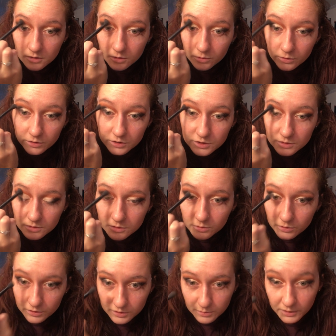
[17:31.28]
Orange
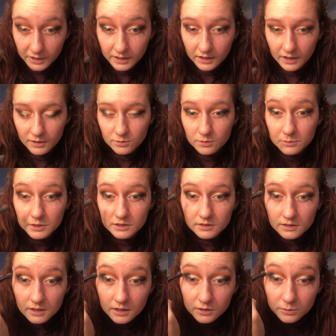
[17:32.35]
black eye woman,
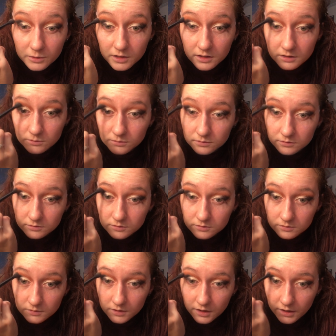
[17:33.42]
Halloween
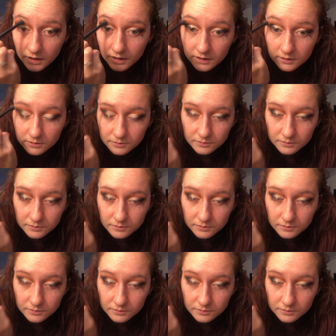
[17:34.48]
eye.